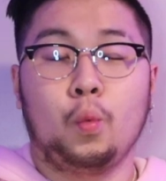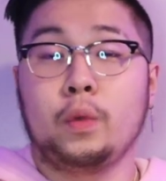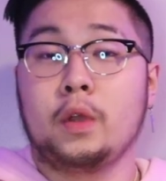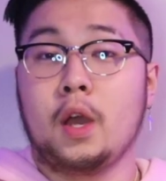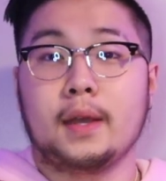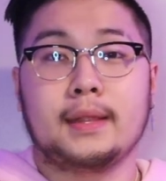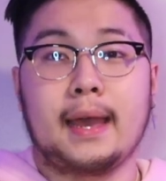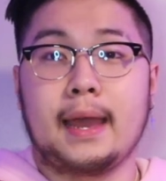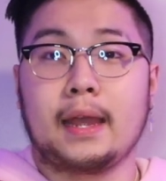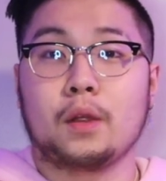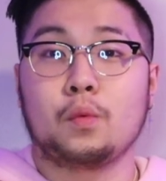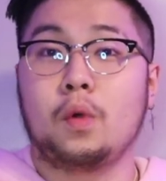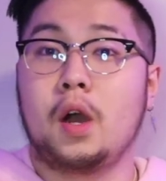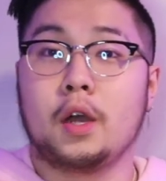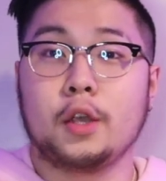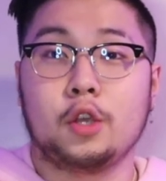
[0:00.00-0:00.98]
we all die.
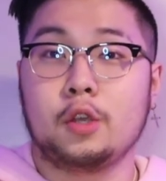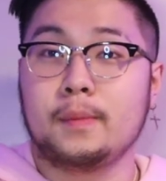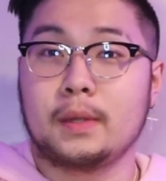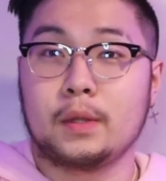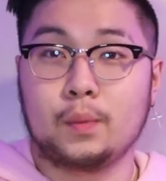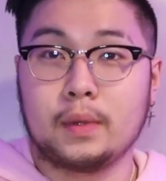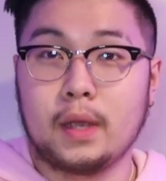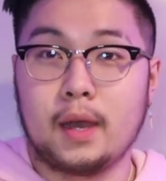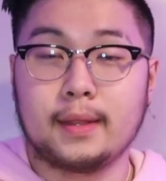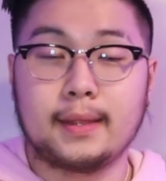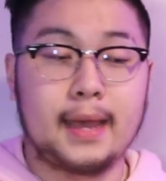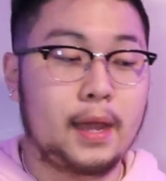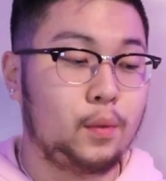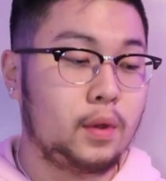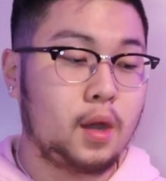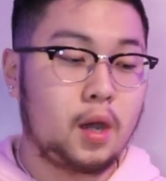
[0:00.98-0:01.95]
We're all human and we all
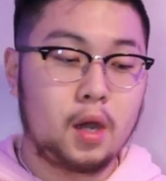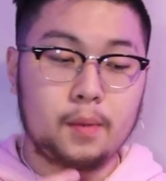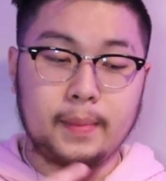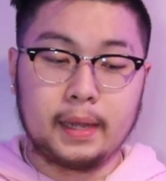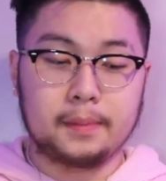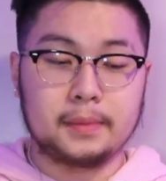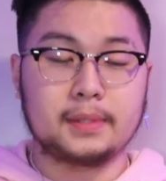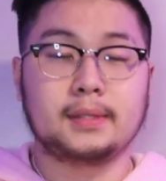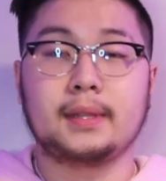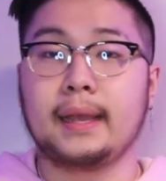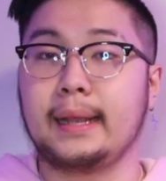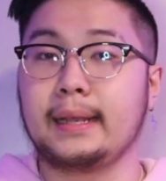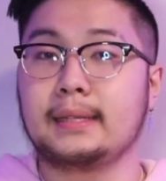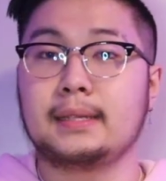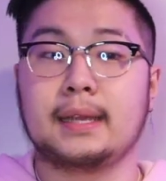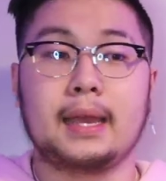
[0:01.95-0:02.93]
die. We all make
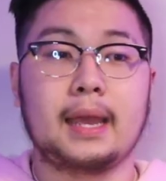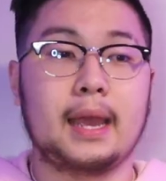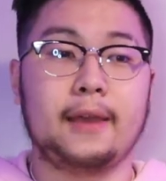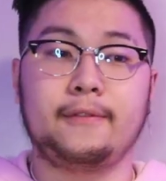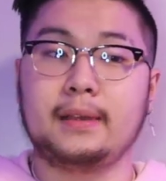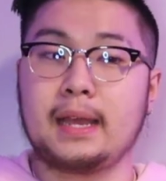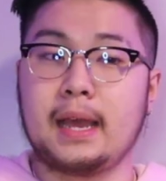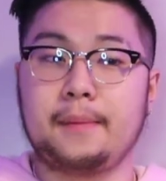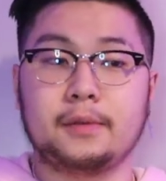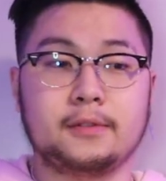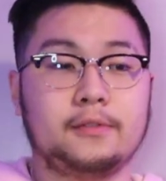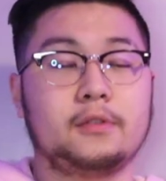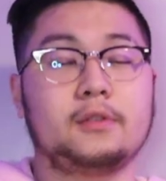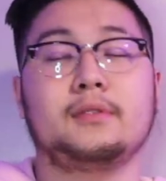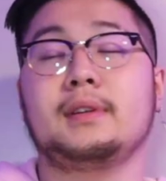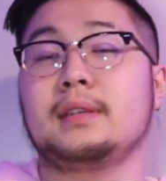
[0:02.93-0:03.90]
mistakes. Everything
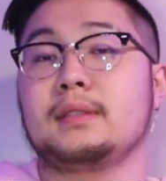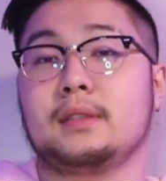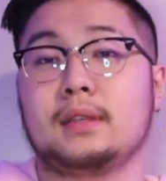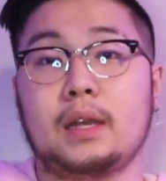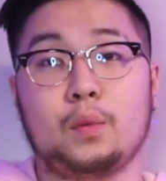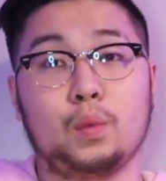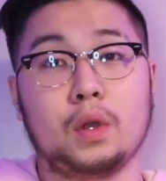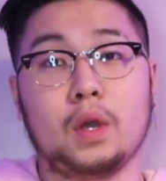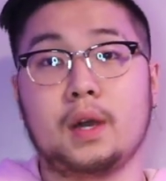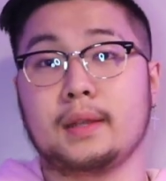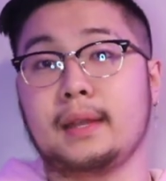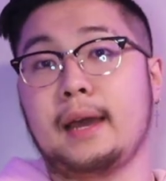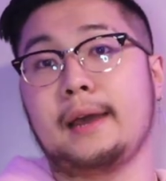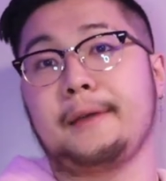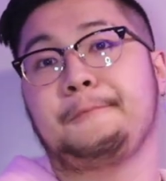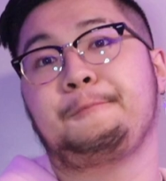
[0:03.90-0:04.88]
happens for a reason and we all
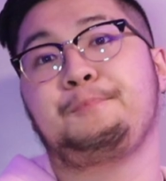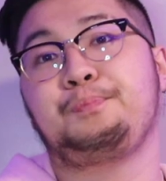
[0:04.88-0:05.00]
die.